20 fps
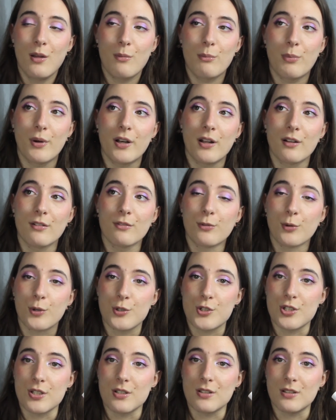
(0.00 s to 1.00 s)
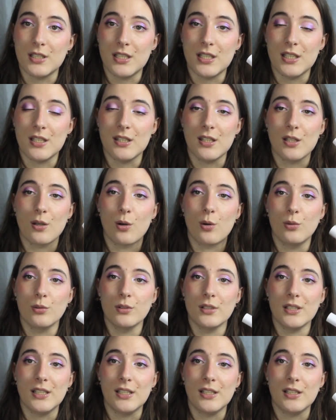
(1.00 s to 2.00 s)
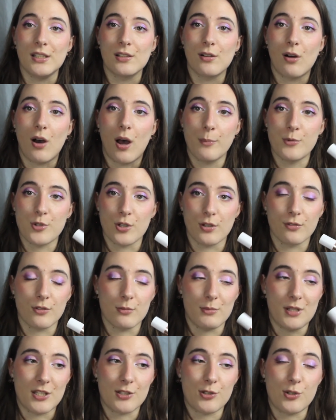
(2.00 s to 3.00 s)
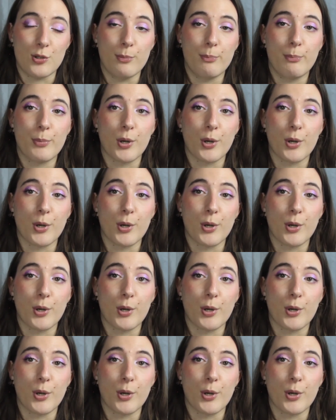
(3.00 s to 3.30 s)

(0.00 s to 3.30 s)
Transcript: but unfortunately, the only option for me is to